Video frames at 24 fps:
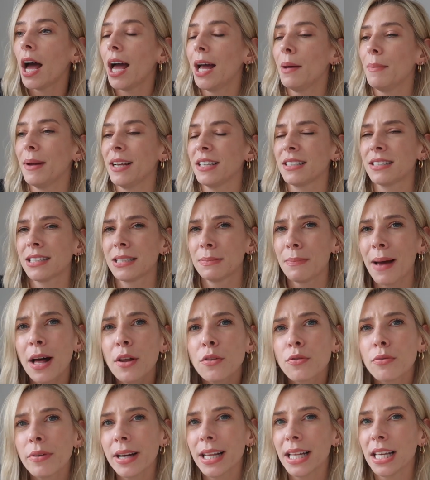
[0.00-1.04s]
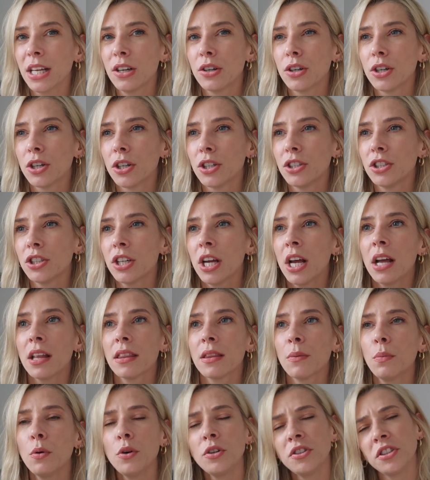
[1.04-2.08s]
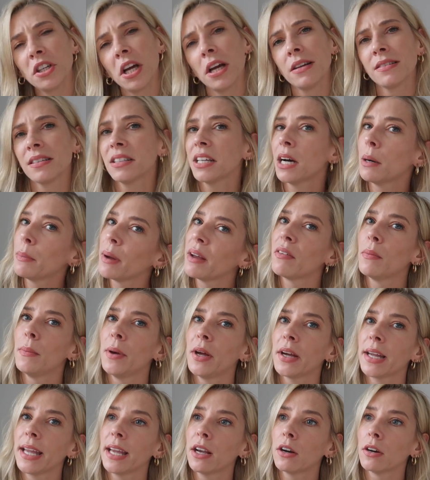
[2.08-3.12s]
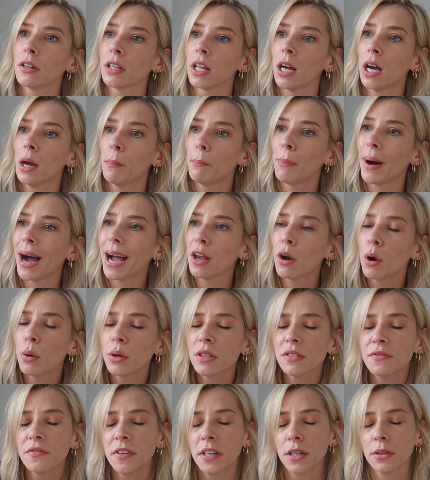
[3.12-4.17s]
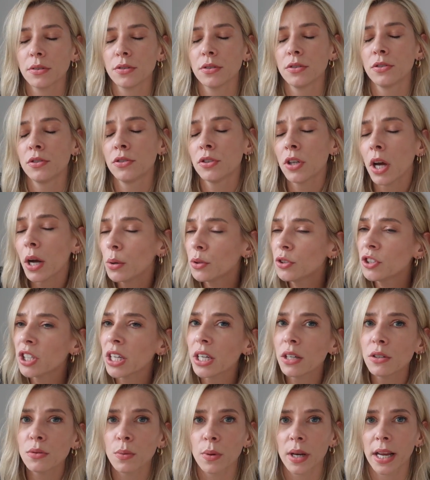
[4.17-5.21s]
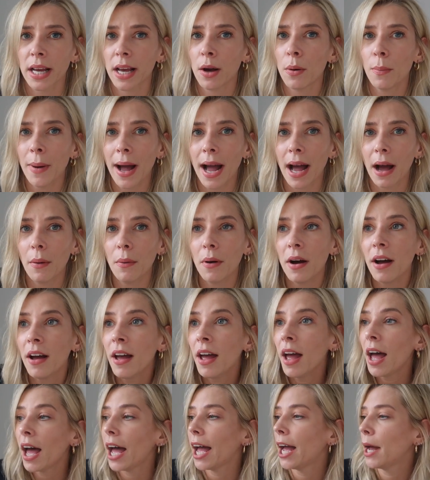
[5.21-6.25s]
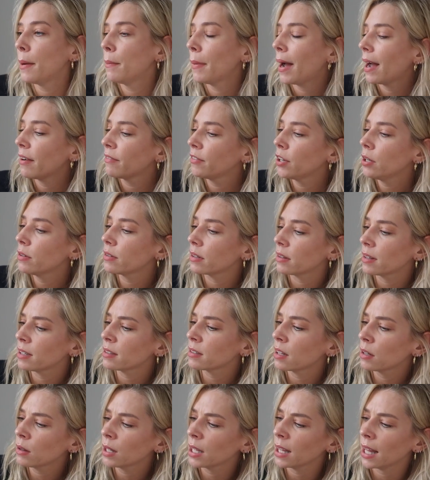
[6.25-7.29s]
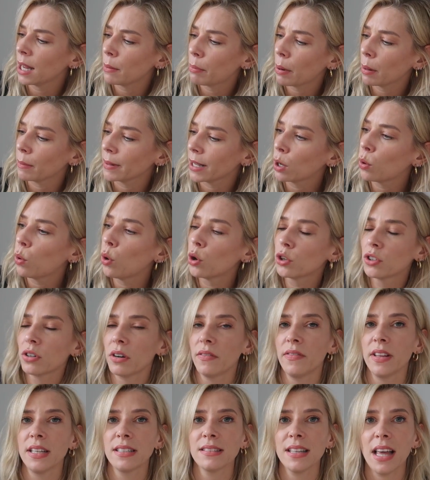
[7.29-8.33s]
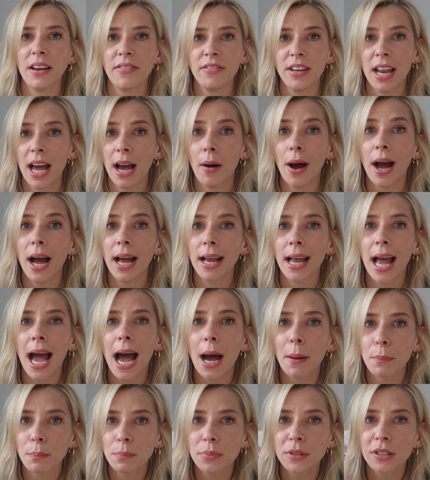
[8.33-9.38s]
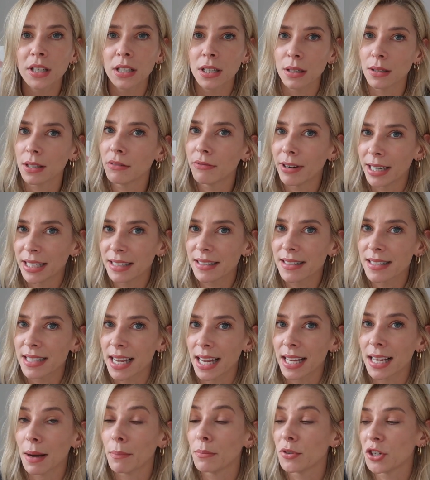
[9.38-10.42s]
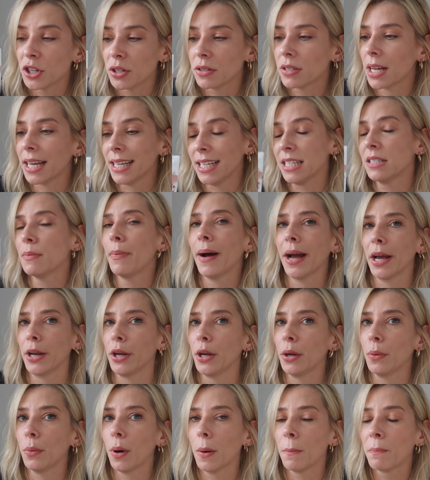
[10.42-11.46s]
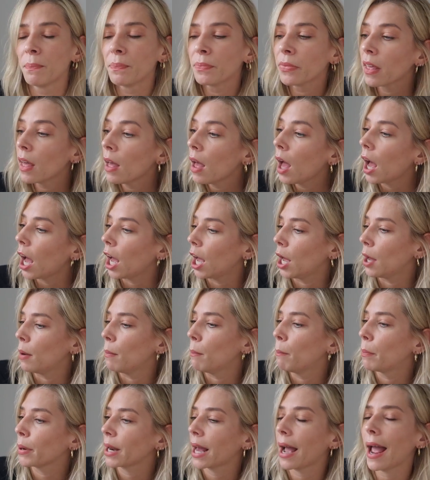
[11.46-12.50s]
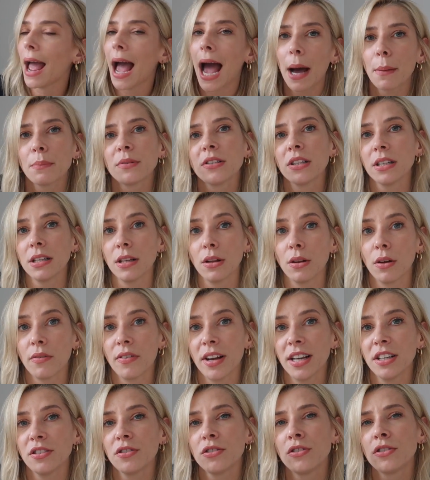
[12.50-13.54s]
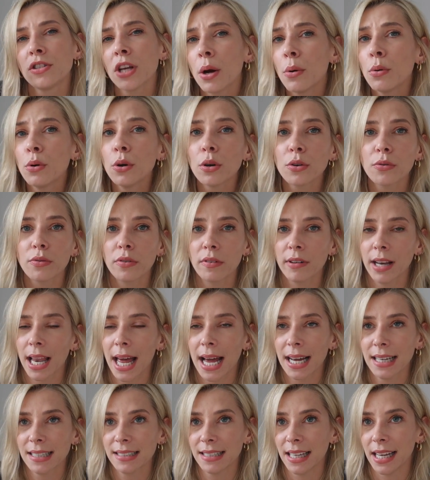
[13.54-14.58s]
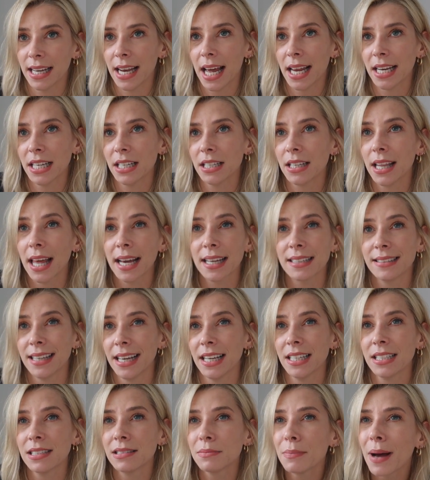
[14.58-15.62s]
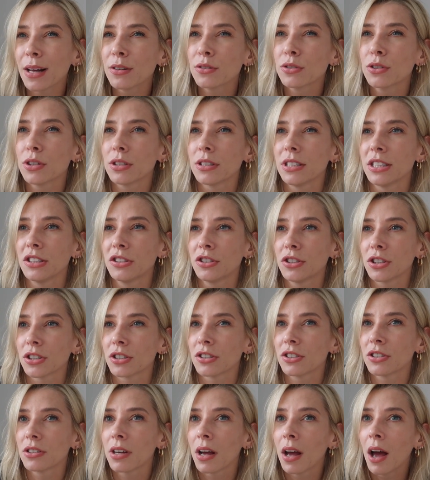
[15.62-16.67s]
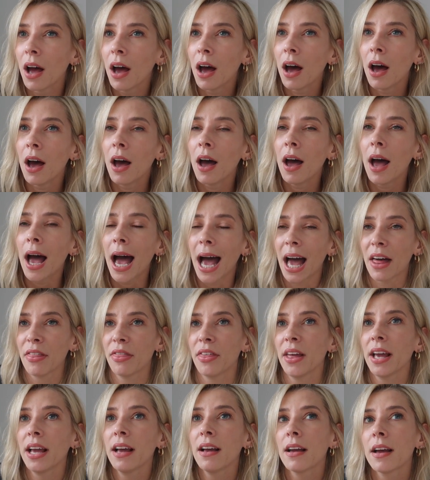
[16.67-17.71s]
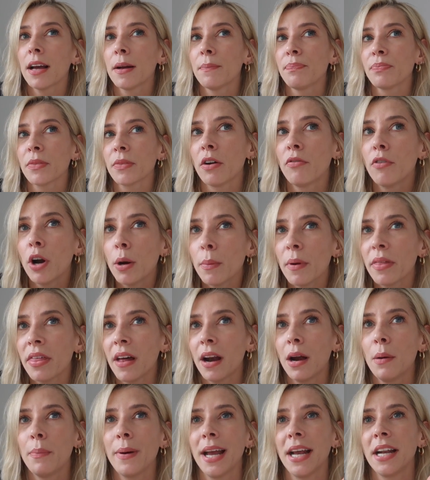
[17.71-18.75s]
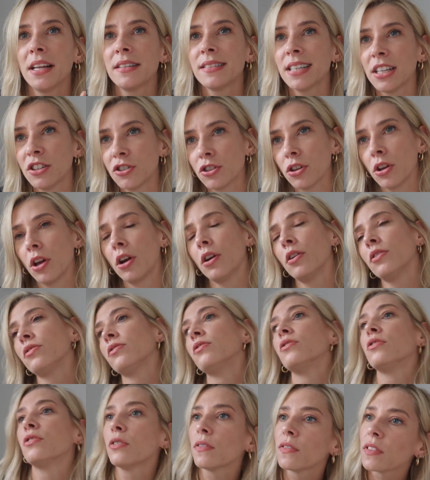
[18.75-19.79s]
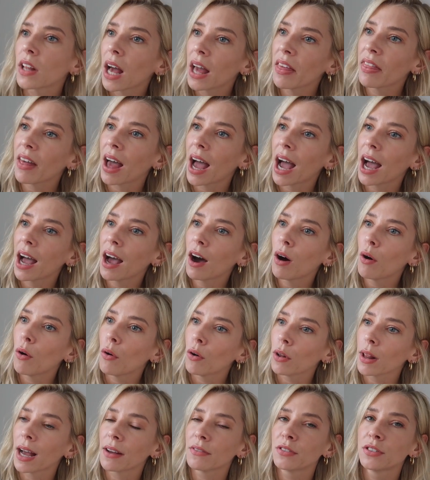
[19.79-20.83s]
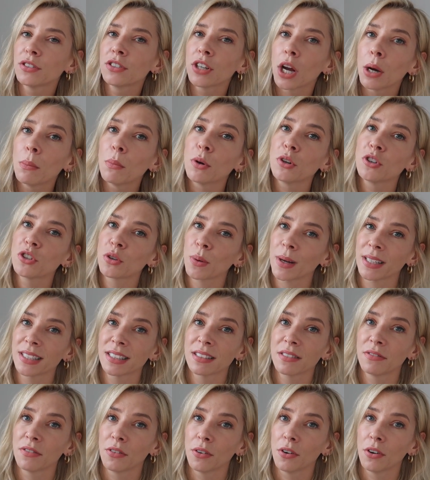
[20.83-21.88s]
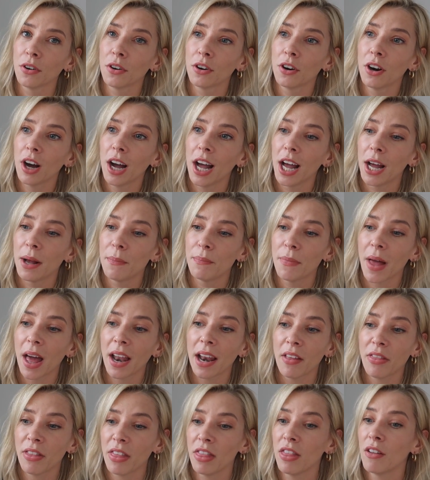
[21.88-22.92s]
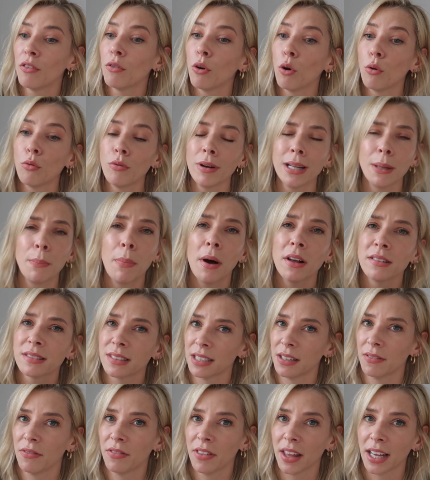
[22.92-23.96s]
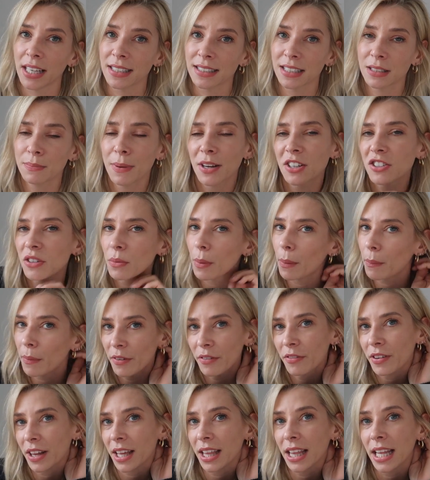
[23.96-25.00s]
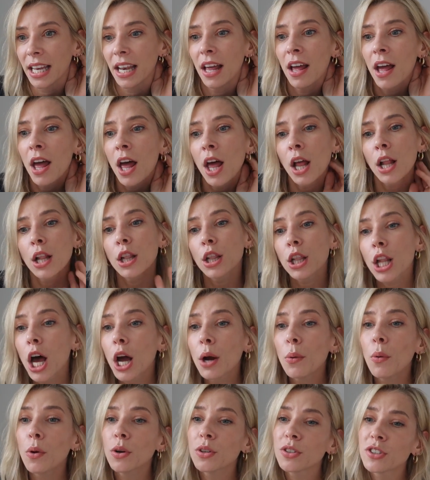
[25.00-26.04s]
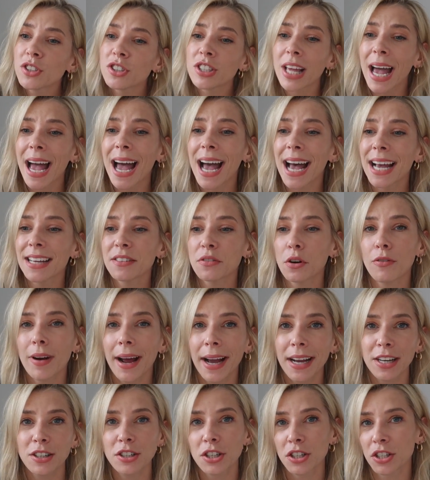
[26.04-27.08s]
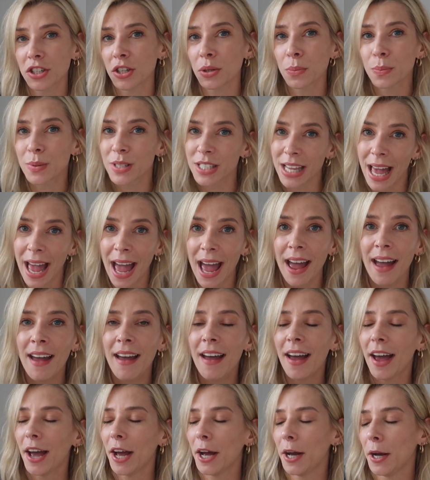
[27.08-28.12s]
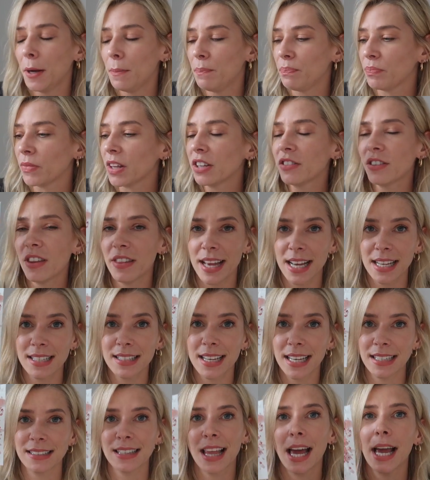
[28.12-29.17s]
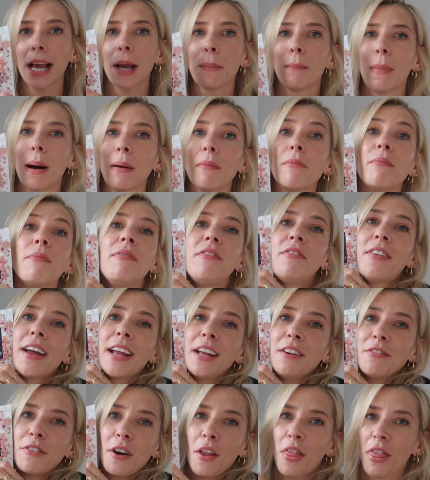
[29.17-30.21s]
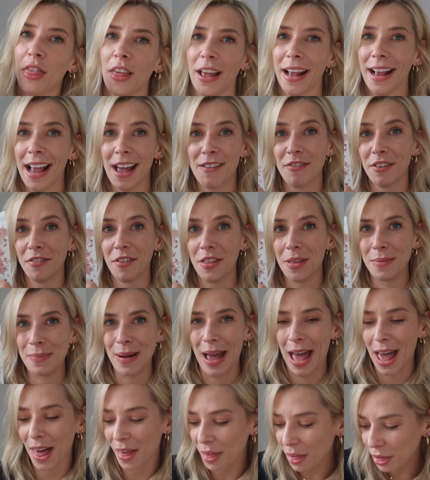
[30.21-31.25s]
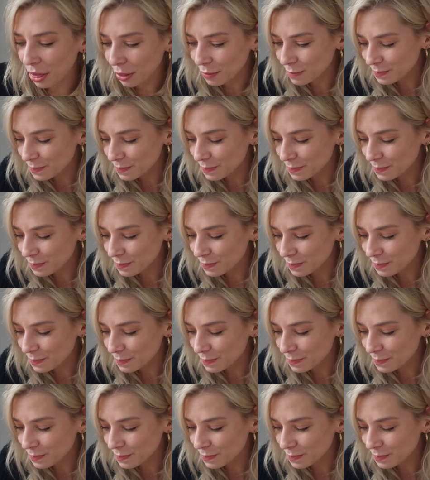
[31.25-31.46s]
It smells really good. The water goes a little bit of a murky colour, but I always feel so chilled when I come out. There's only like probably a quarter of this left now. I absolutely rinse it. I need to buy a new one. But I absolutely love it. It's so good for relaxing, and like I say, it smells good, and it's just, I think aromatherapy and essential oils and stuff like that all have so much to answer for. And I think they're all really positive things, especially when we're feeling low or sad or anxious and upset. So this is like my favourite thing ever for the bath.